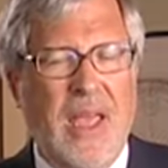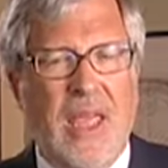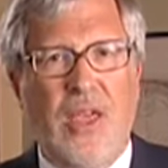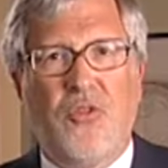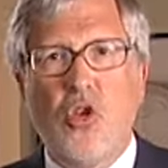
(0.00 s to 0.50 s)

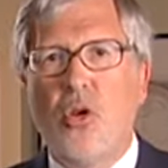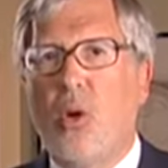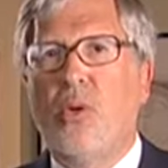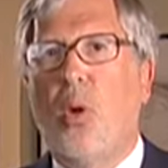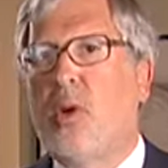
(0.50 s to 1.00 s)
If you
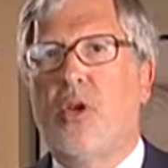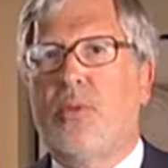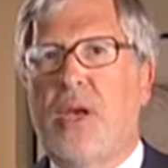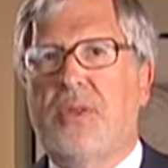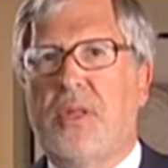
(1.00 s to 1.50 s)
don't know what your
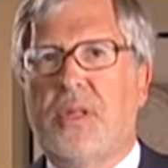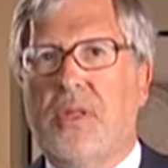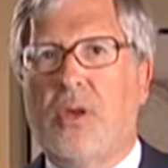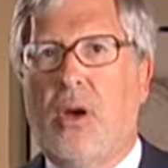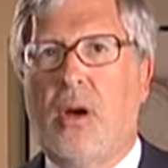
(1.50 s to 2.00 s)

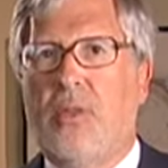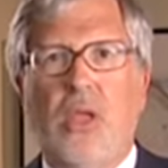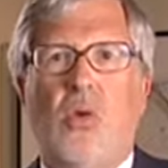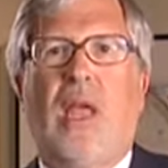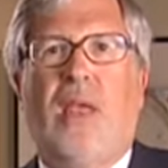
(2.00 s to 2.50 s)
processes are,
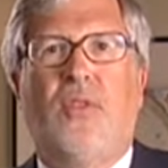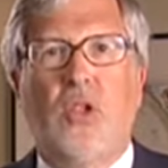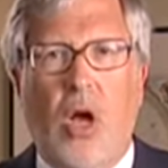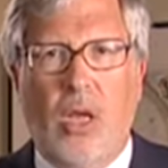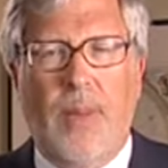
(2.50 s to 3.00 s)
then you can't even
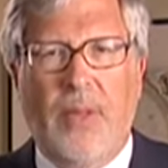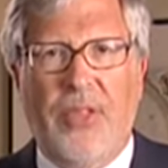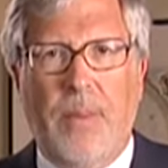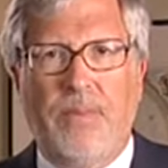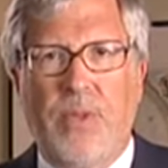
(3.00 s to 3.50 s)
talk about
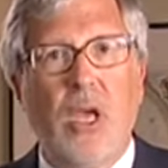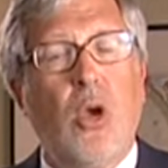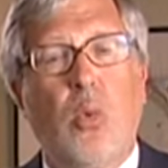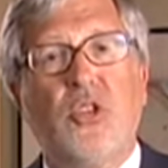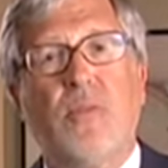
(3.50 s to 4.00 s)
them,
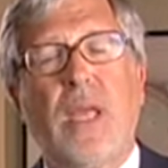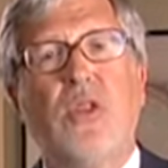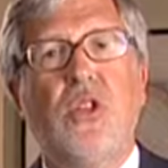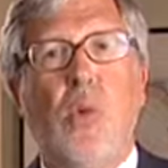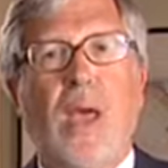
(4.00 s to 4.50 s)
which
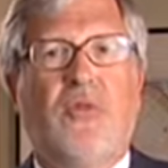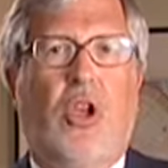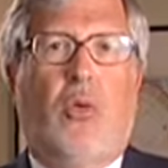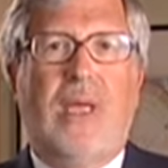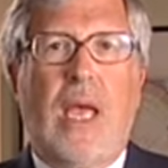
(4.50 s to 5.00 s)
means you have
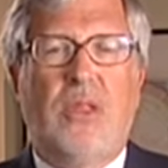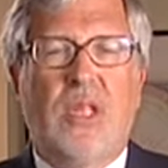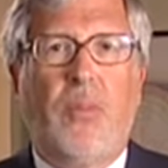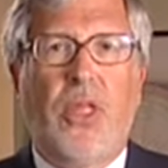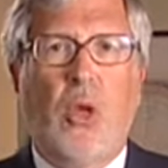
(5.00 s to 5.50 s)
to create
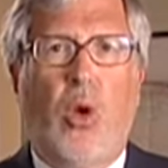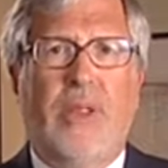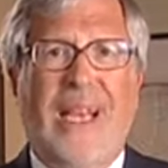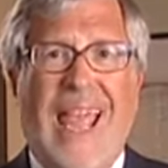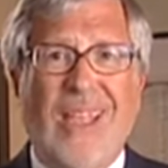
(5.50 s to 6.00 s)
something
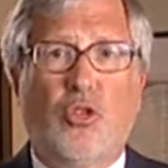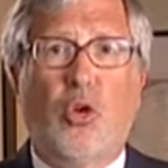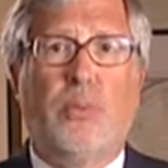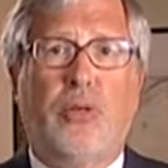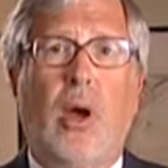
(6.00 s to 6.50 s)
called an
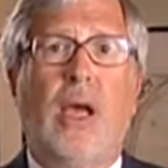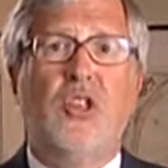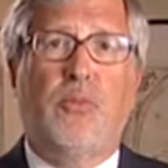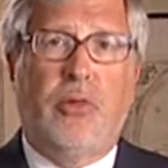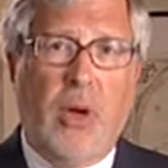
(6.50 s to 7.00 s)

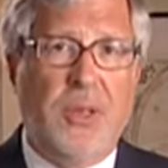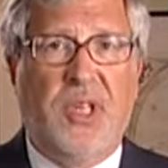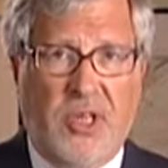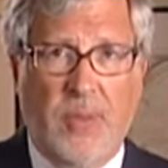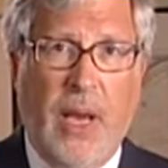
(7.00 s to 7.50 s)
enterprise
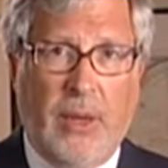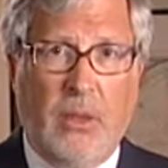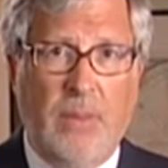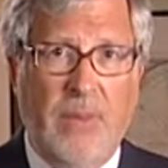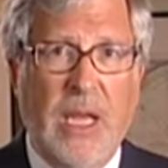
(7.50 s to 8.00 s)
process model.